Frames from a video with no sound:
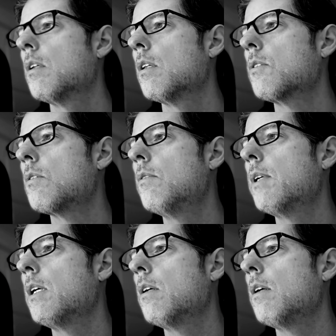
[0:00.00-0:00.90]
Let's go over
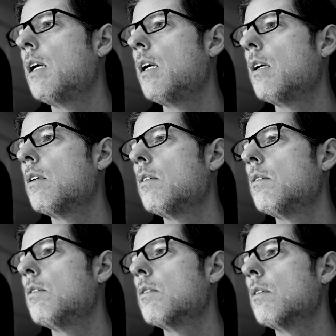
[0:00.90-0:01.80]
here,
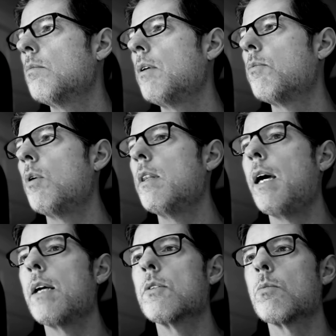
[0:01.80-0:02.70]
and we've won
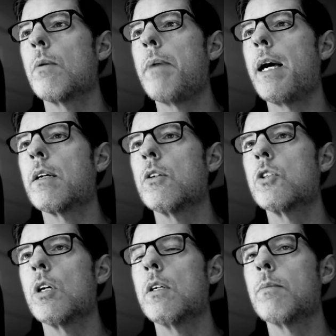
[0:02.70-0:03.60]
that, so we're back on
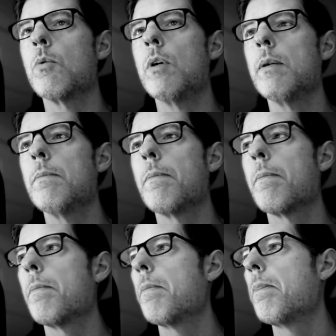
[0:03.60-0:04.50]
chart number 1.
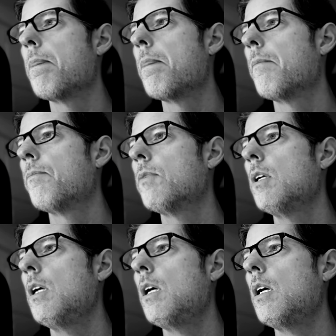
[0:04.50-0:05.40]

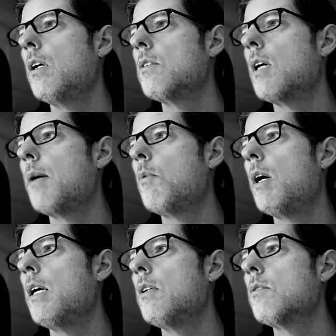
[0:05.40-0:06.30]
And
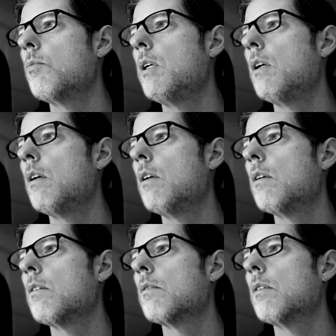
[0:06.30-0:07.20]
time-wise, we
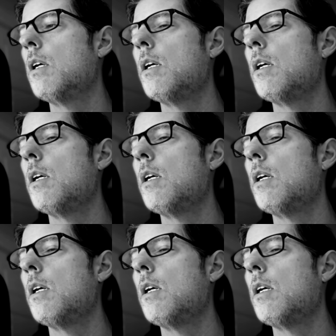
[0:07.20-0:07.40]
are